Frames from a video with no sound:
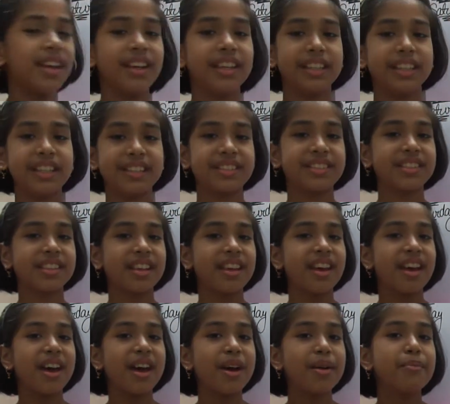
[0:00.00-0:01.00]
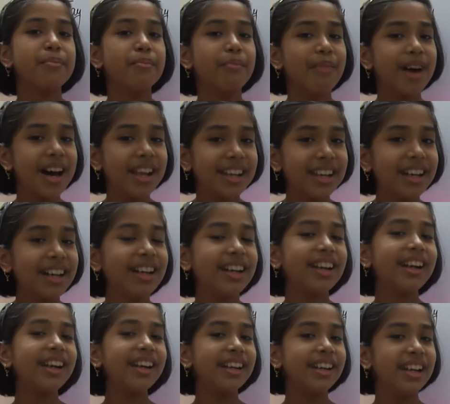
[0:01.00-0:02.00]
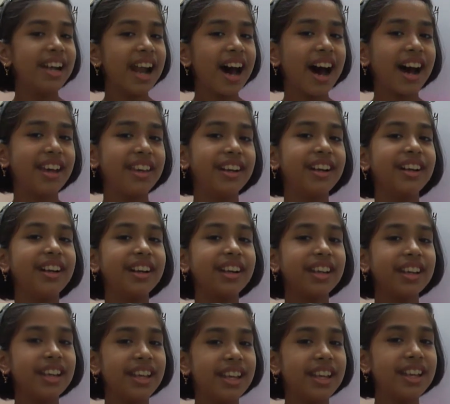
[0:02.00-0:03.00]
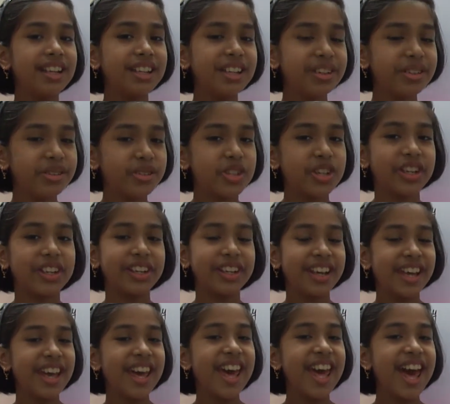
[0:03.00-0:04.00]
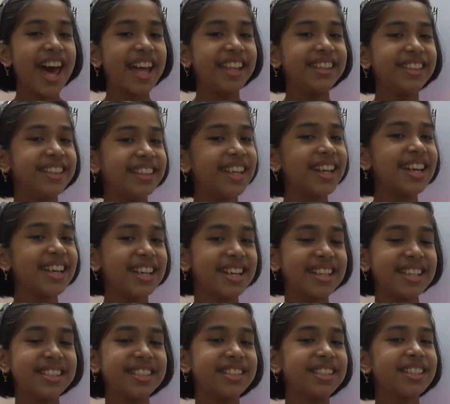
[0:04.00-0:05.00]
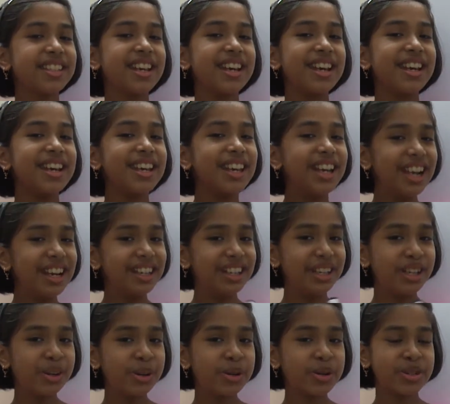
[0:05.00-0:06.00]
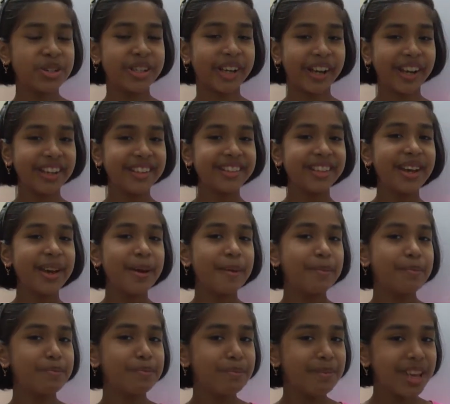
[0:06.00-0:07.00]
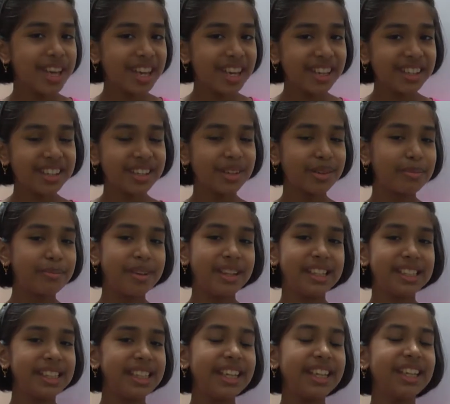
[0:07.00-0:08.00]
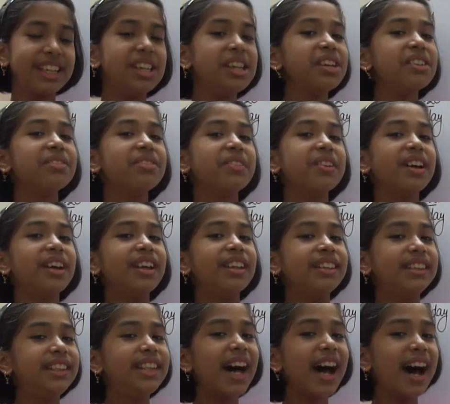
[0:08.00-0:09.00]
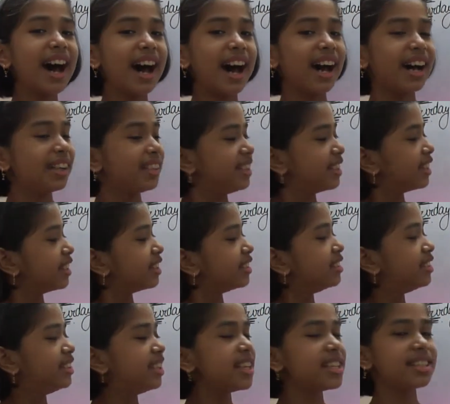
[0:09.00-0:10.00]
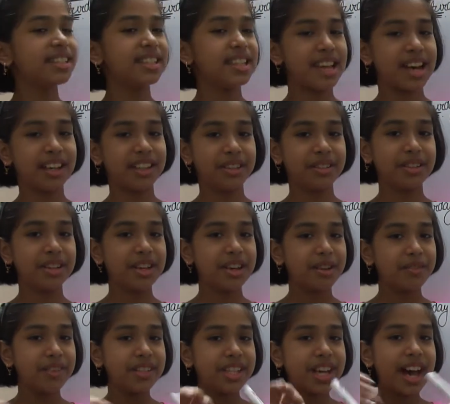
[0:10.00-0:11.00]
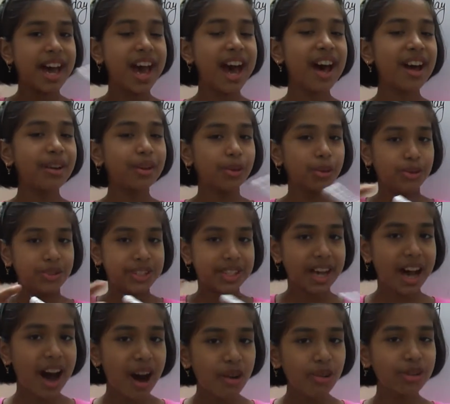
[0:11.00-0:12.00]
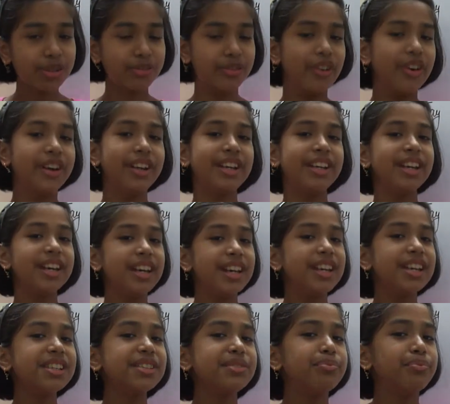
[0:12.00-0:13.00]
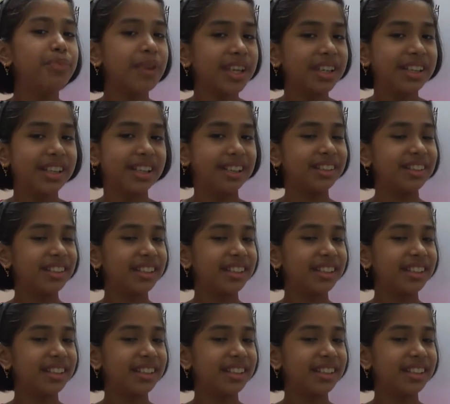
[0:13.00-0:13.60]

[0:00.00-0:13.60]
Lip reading: Yes, Muller-lyer illusion. And this illusion make you believe that this line with the arrows outward is bigger.